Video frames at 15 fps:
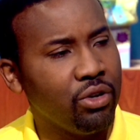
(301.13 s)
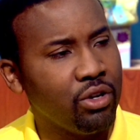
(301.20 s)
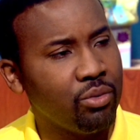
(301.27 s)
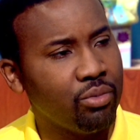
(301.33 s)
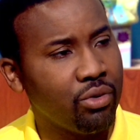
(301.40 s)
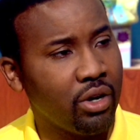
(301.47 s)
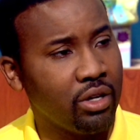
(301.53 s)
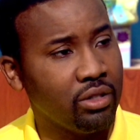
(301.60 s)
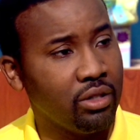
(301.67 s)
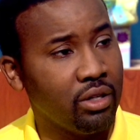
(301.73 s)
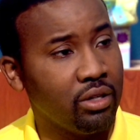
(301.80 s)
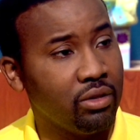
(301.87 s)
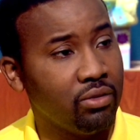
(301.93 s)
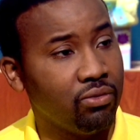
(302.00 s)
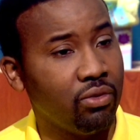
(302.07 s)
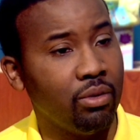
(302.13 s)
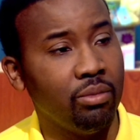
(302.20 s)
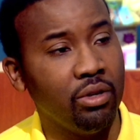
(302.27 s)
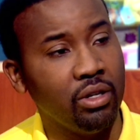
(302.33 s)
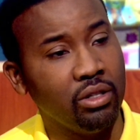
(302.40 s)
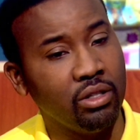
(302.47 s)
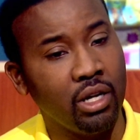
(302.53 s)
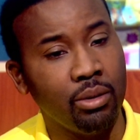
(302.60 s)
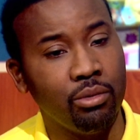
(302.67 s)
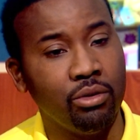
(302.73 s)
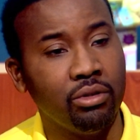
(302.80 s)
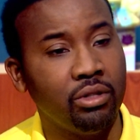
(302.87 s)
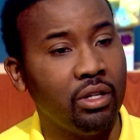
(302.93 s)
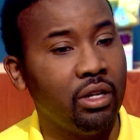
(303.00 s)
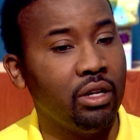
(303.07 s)
year process from the
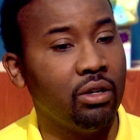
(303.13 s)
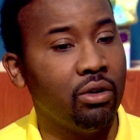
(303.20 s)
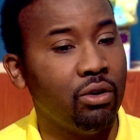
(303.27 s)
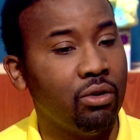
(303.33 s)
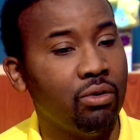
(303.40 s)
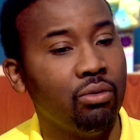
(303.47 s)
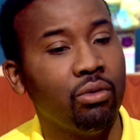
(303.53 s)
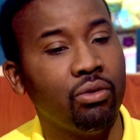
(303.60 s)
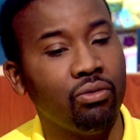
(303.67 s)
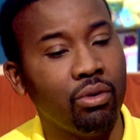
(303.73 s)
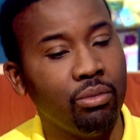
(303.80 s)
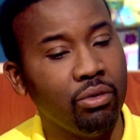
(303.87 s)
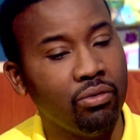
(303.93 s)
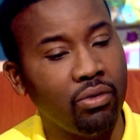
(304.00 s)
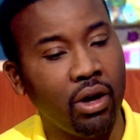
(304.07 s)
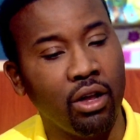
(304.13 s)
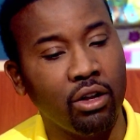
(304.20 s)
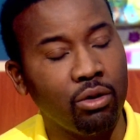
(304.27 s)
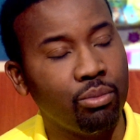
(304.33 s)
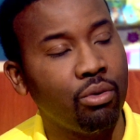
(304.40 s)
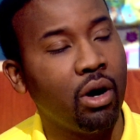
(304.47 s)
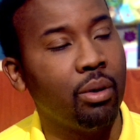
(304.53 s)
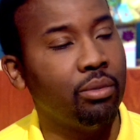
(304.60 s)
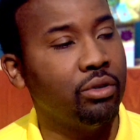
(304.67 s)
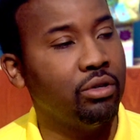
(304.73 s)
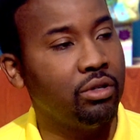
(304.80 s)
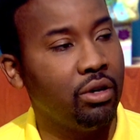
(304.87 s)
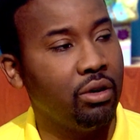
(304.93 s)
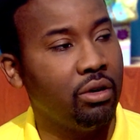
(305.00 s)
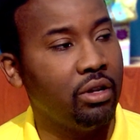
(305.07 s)
examiner saying no and from you finding a proper
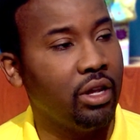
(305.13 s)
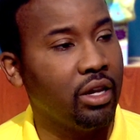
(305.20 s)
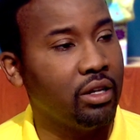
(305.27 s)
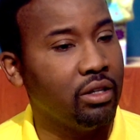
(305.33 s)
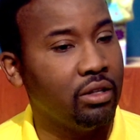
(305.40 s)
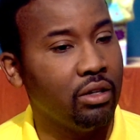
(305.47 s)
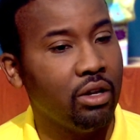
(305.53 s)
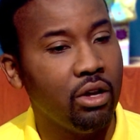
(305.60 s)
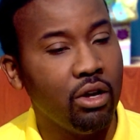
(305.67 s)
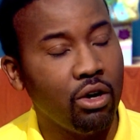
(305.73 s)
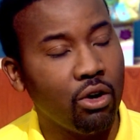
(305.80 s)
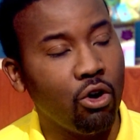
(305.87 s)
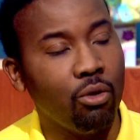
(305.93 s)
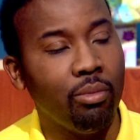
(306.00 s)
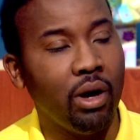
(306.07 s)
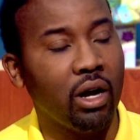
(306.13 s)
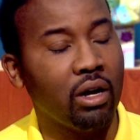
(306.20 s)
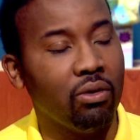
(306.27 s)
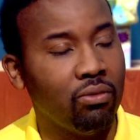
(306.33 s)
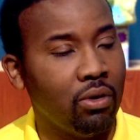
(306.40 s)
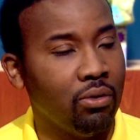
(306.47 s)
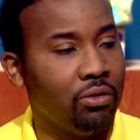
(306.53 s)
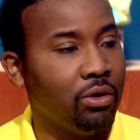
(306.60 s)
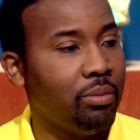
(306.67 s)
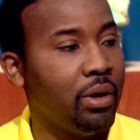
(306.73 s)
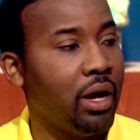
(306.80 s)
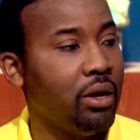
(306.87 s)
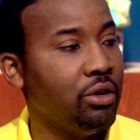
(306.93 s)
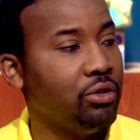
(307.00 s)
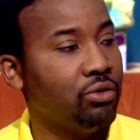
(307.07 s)
attorney that can go back and forth with the
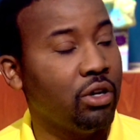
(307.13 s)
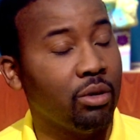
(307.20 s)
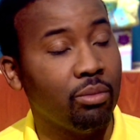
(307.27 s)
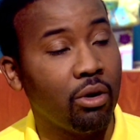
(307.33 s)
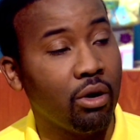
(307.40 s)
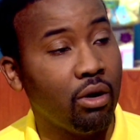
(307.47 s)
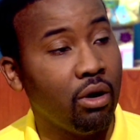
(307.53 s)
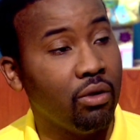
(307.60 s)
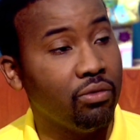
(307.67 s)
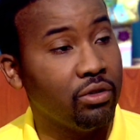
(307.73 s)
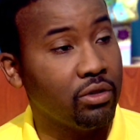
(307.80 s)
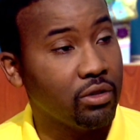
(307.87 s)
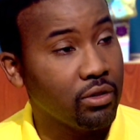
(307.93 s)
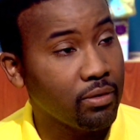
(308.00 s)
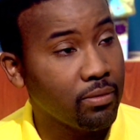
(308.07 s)
Patent and Trademark Office.